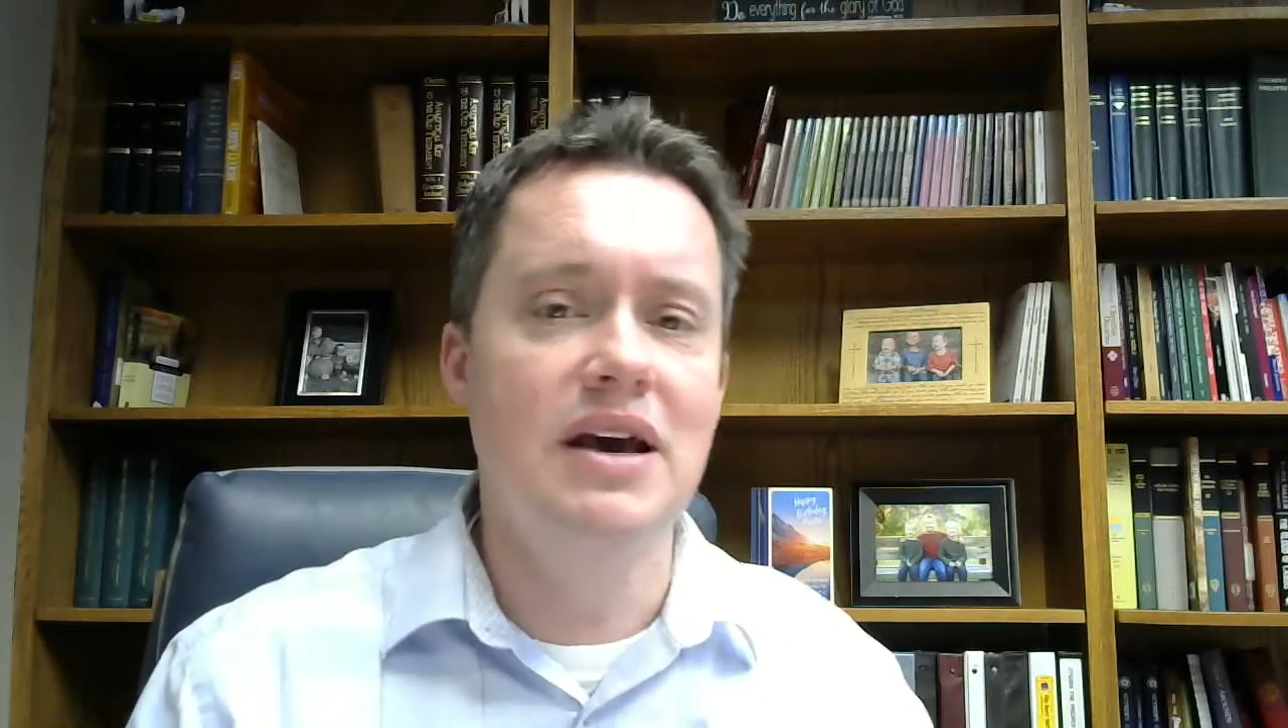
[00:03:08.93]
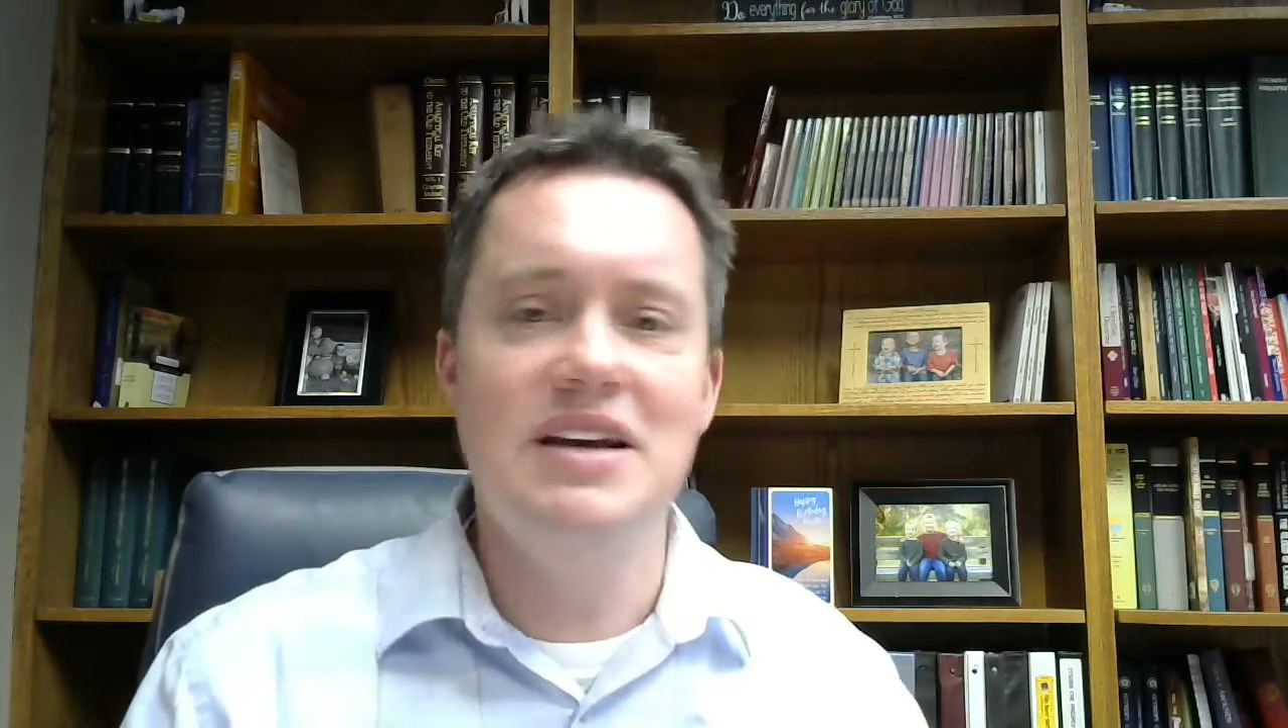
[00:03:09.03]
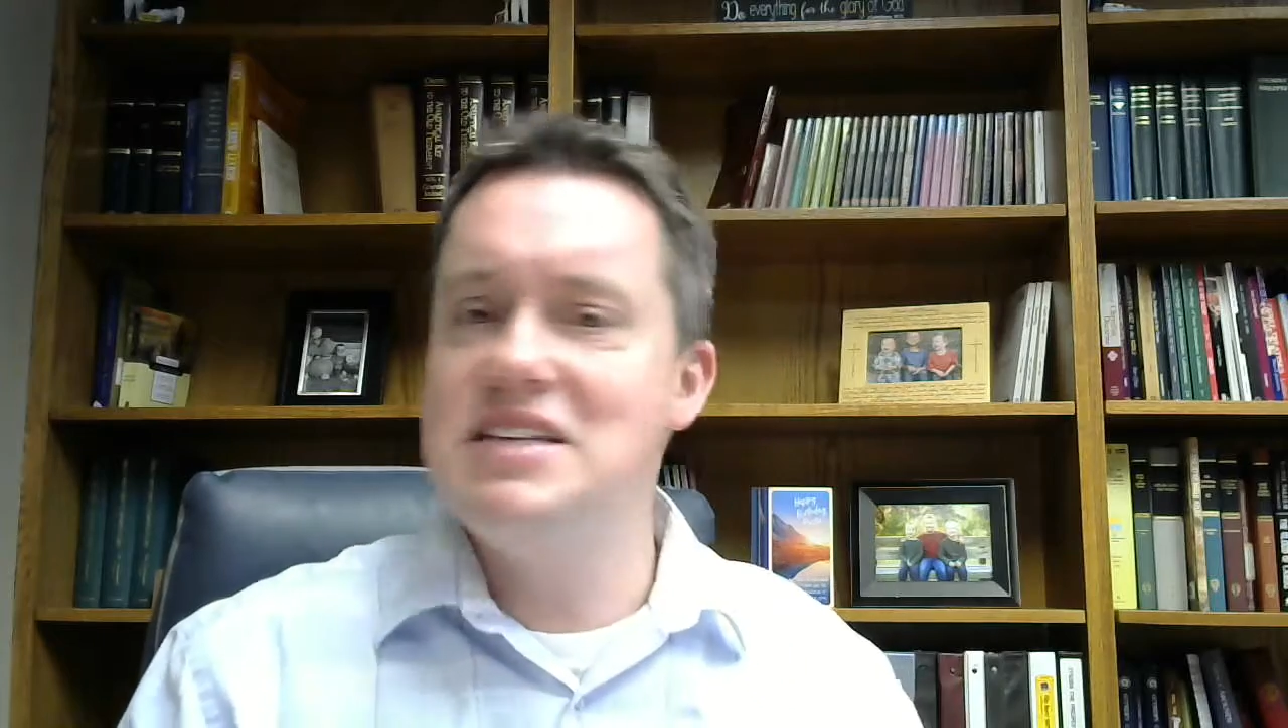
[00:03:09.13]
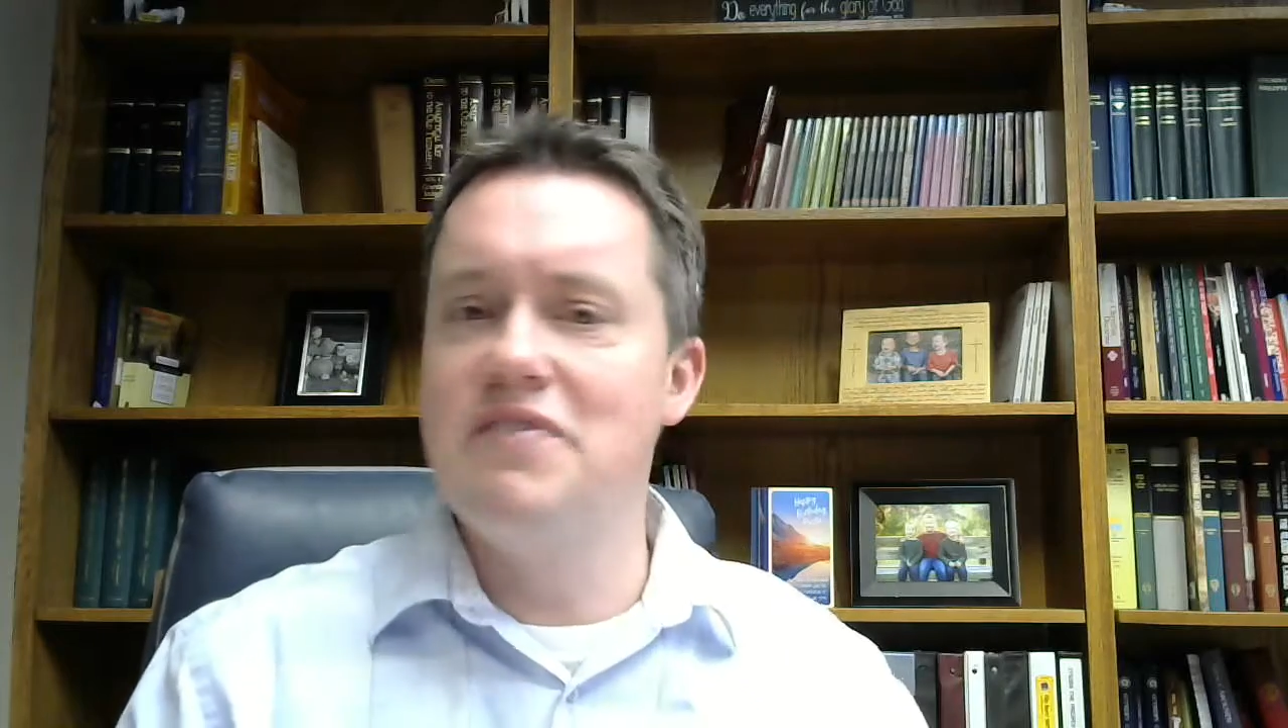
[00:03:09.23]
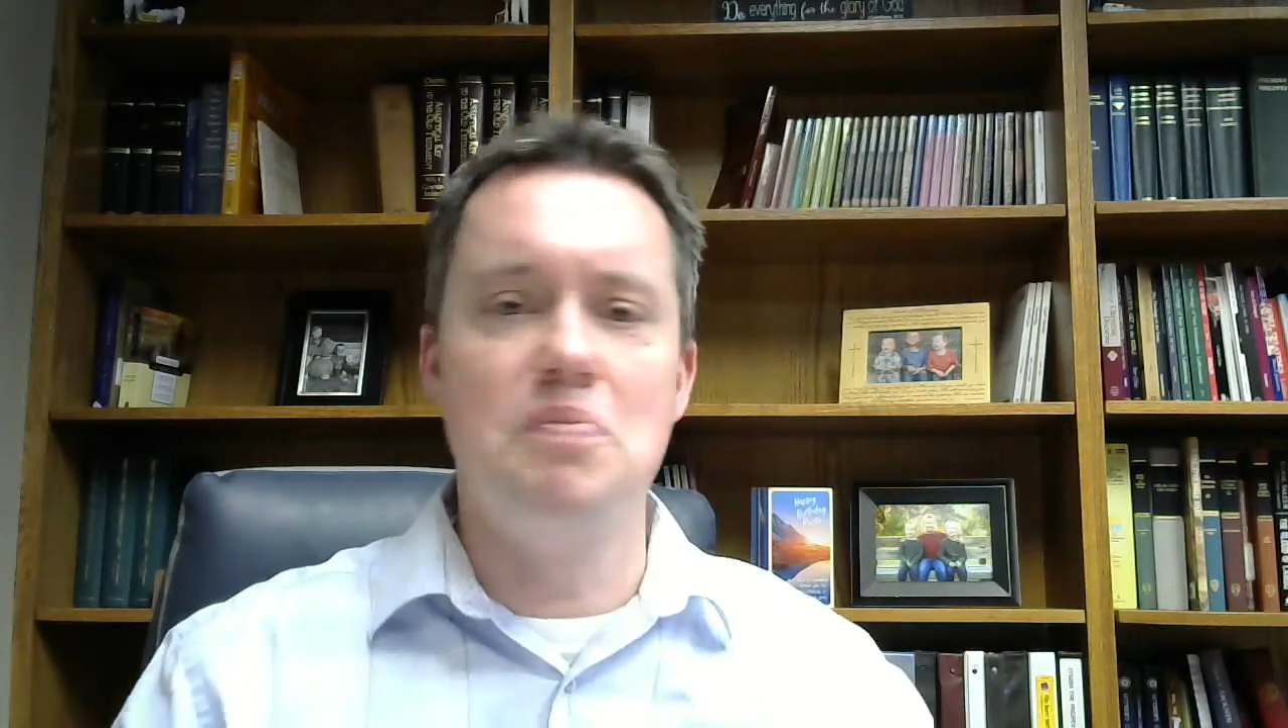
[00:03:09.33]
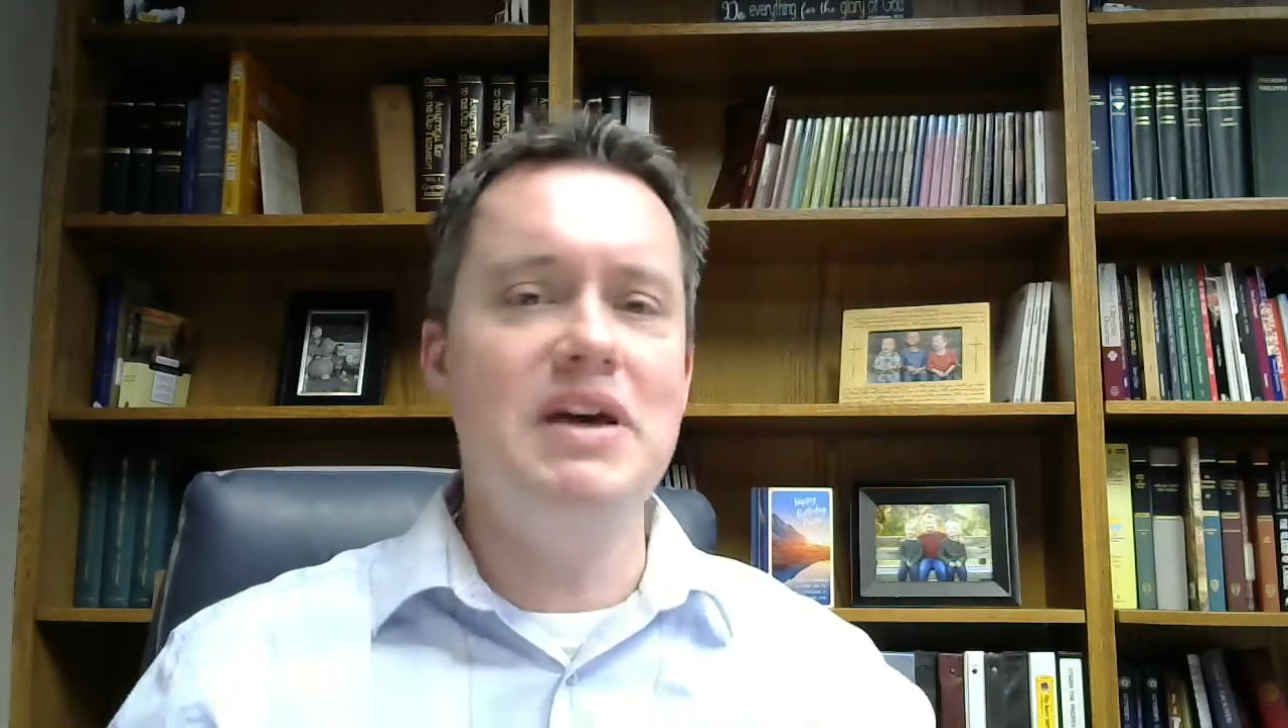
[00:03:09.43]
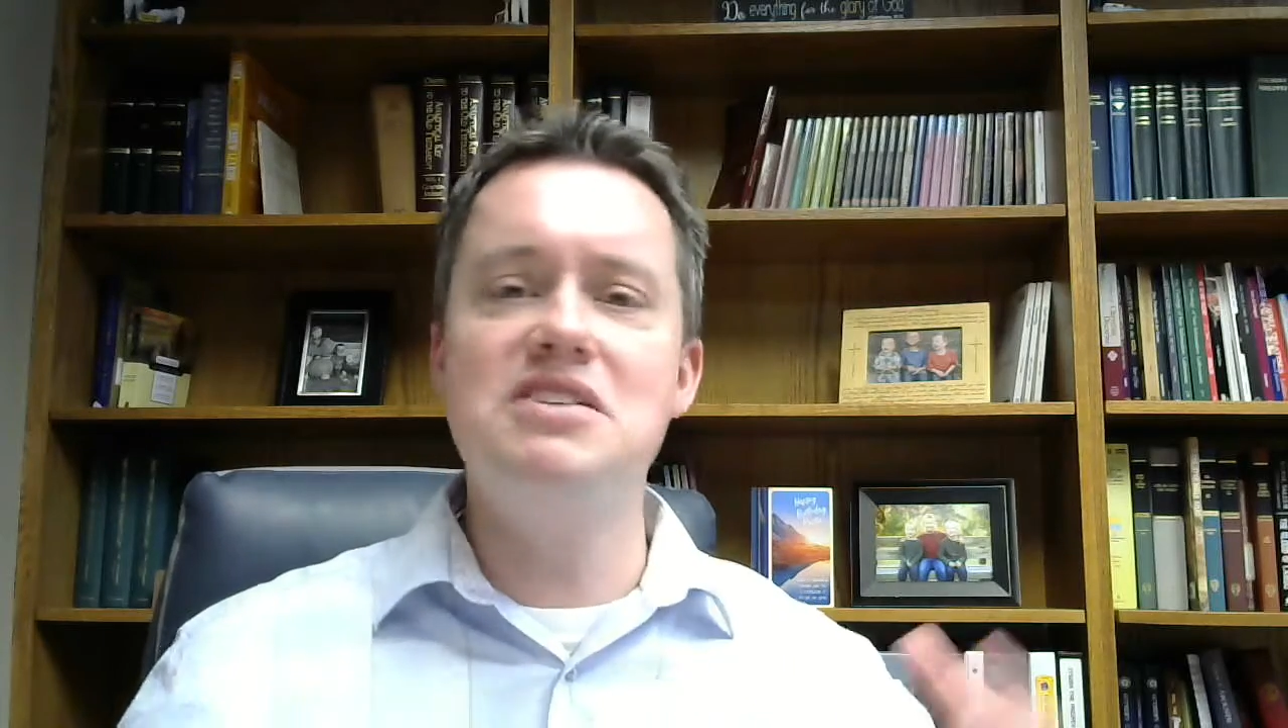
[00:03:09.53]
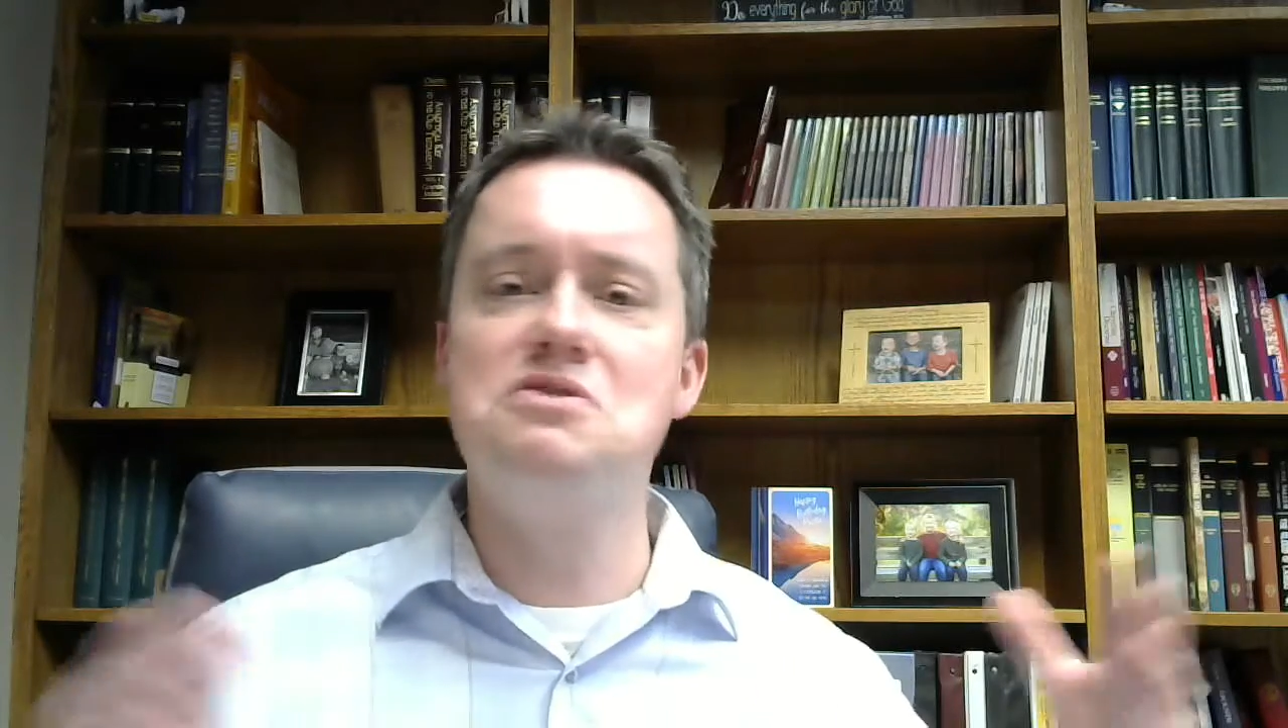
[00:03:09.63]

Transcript: he's going to have a big